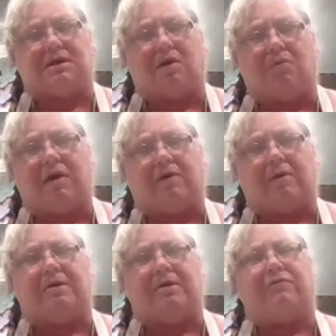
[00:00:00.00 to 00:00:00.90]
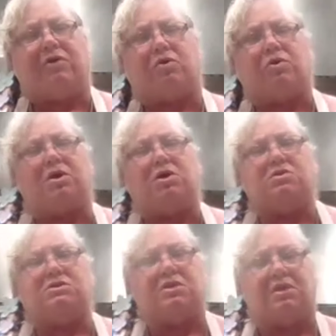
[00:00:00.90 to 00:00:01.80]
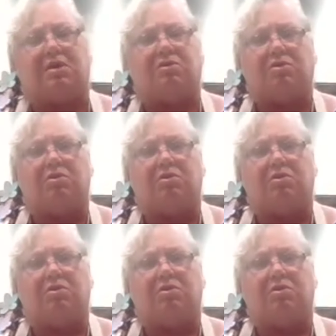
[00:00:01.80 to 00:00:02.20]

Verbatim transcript: you, but you just need to stay away from it.